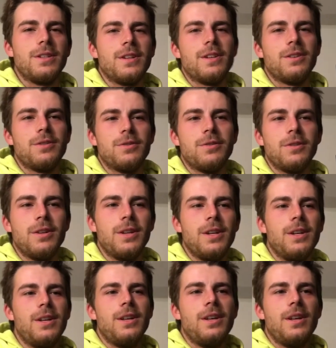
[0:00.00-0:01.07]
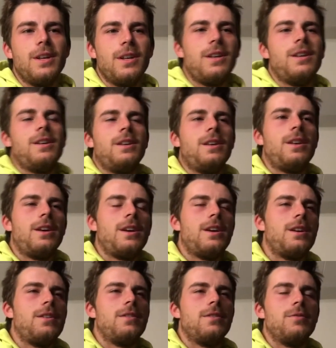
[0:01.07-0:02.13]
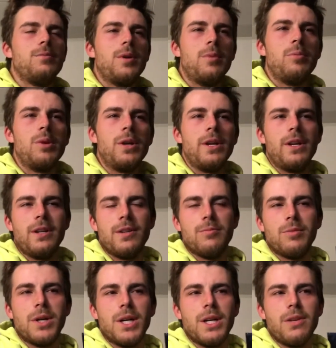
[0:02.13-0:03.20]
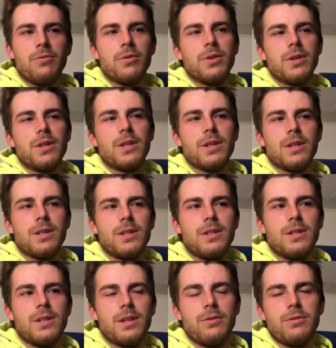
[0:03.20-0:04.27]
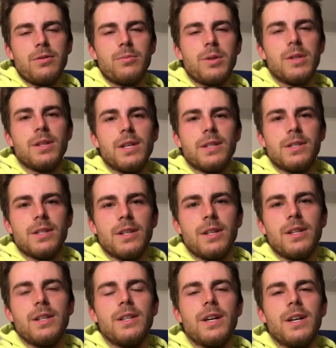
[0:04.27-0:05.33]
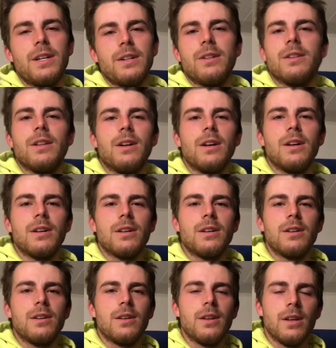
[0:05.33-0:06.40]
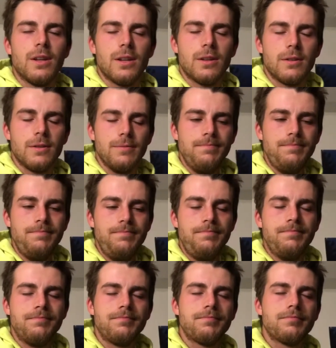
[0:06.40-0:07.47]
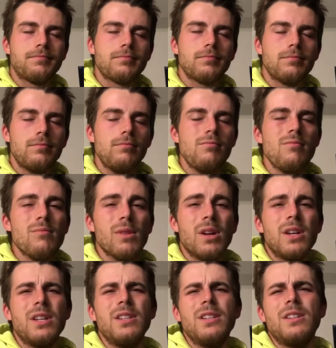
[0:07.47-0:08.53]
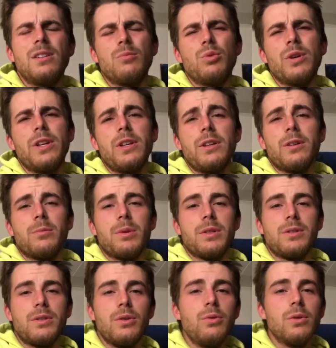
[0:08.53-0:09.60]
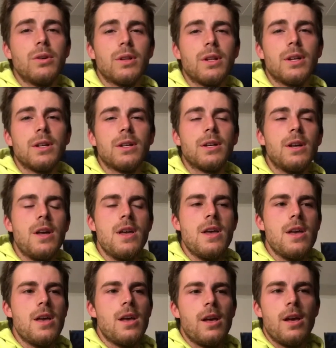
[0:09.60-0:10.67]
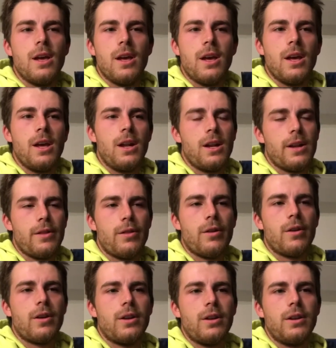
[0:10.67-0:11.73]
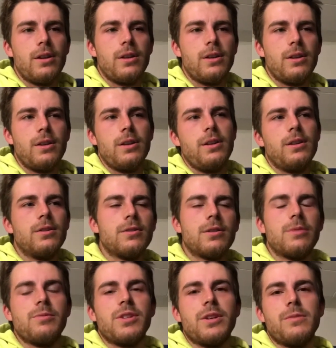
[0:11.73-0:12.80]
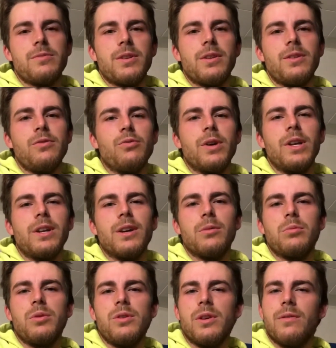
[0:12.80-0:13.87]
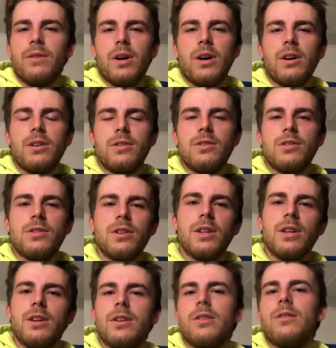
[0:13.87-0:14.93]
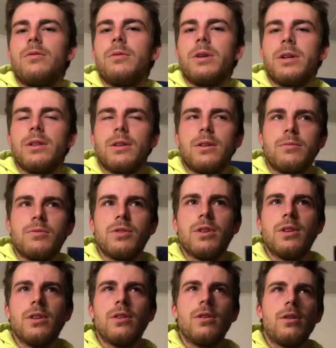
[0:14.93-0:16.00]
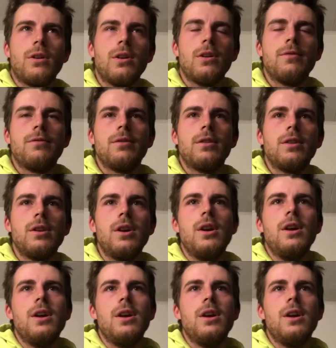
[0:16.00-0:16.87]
how I don't know my brain and body work. I went to bed last night at nine o'clock, and I ended up waking up at two o'clock. And I thought, you know, sometimes how you wake up and you have a hunch, like, oh, my alarm's gonna go off, or